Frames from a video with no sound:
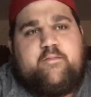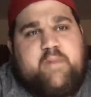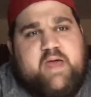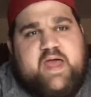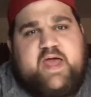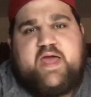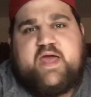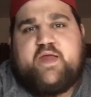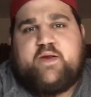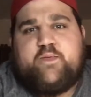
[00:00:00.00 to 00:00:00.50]

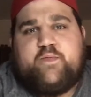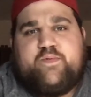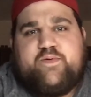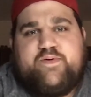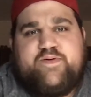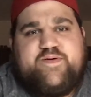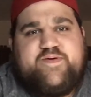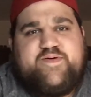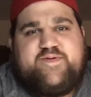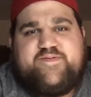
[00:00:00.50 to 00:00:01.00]
man,
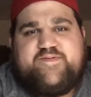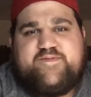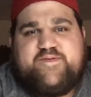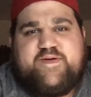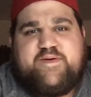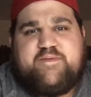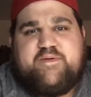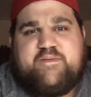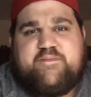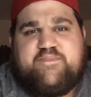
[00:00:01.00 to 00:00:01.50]

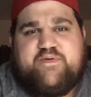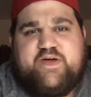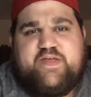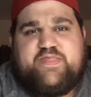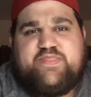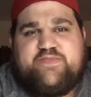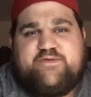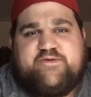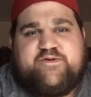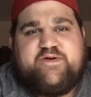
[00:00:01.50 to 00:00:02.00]
we've been
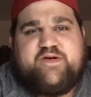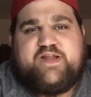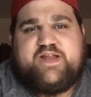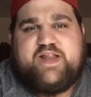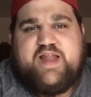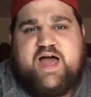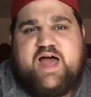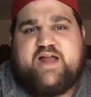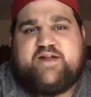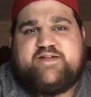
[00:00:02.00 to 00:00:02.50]
put through a
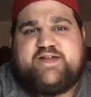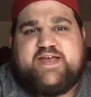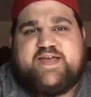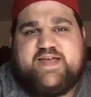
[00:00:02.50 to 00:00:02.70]
lot